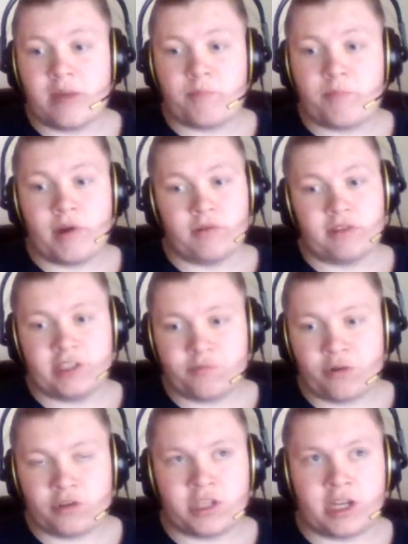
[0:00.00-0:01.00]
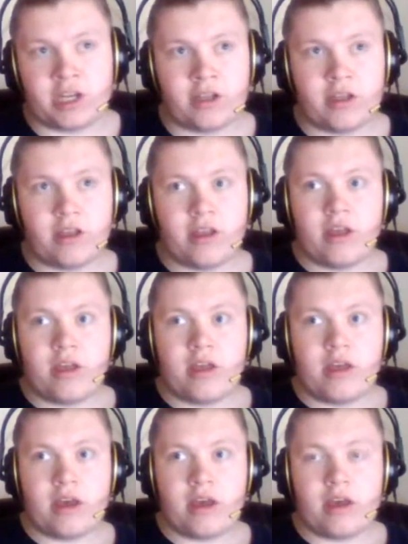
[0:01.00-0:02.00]
about this project,
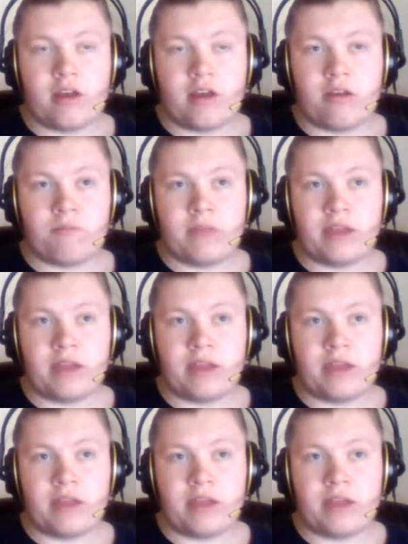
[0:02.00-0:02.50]
and